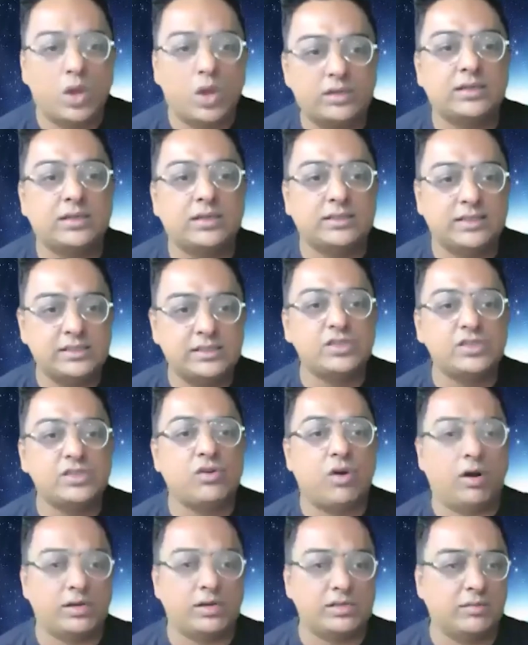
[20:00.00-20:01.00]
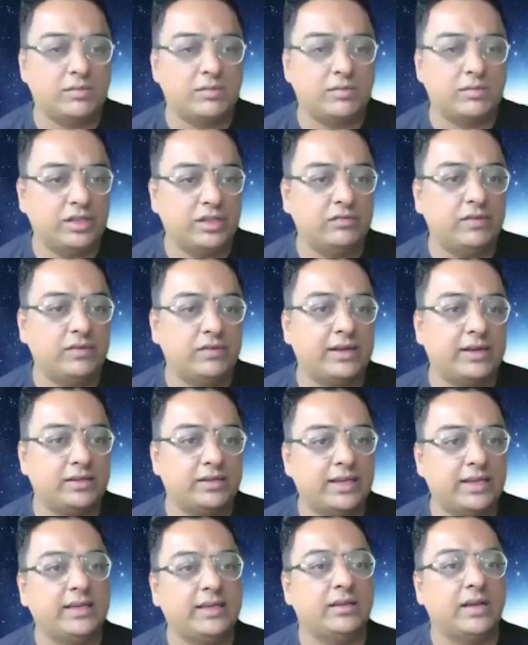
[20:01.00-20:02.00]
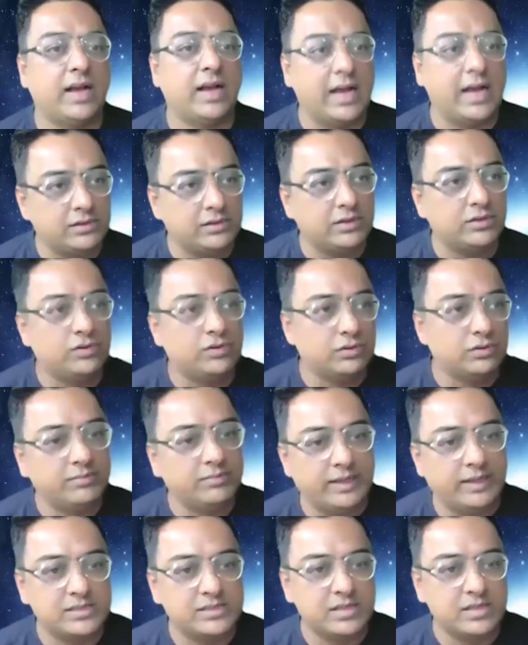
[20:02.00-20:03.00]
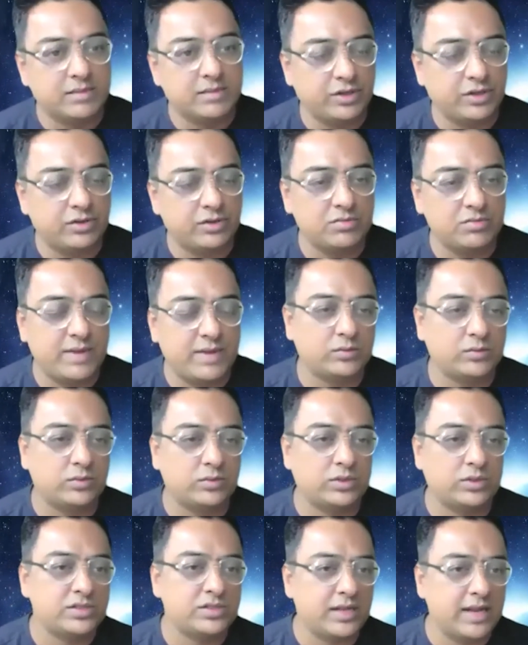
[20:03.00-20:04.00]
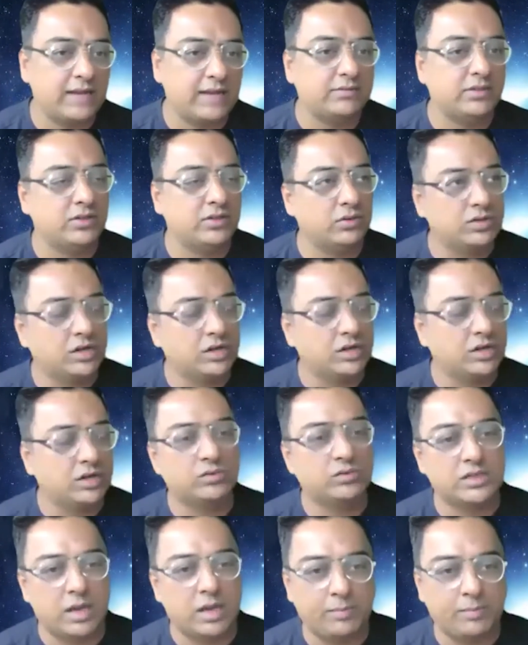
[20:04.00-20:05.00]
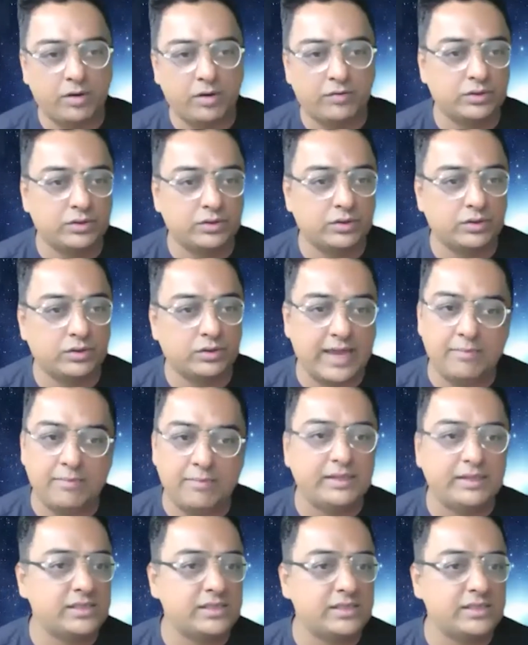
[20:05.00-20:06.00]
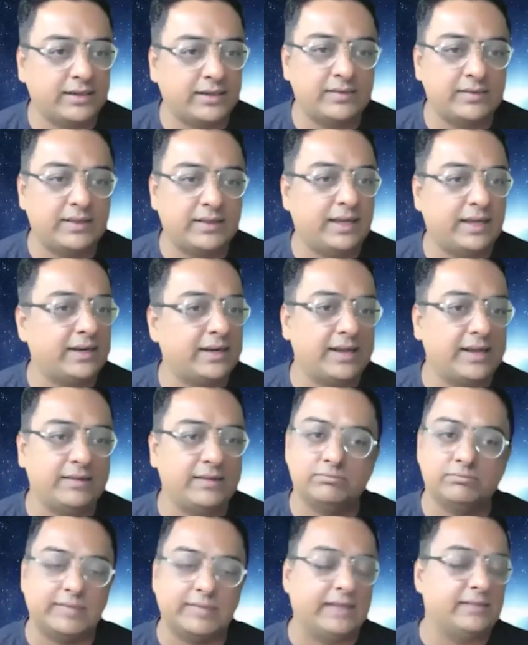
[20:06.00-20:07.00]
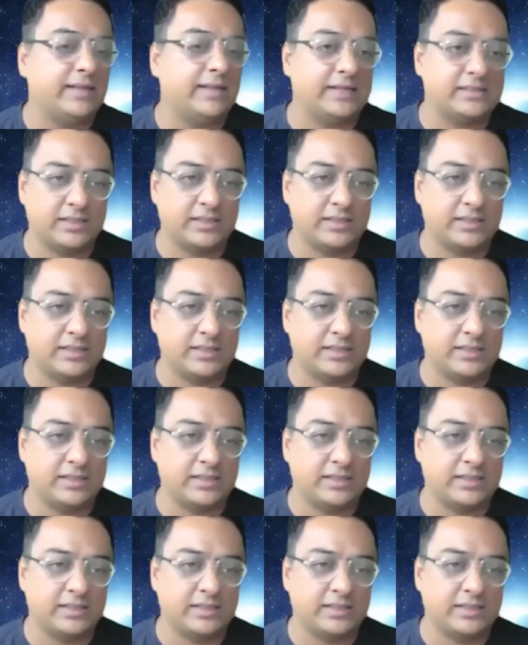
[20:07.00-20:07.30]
this is not something where, hey, I will go and make something of the metaverse, then I will go do a couple of you know campaigns here and there, and, and that's it.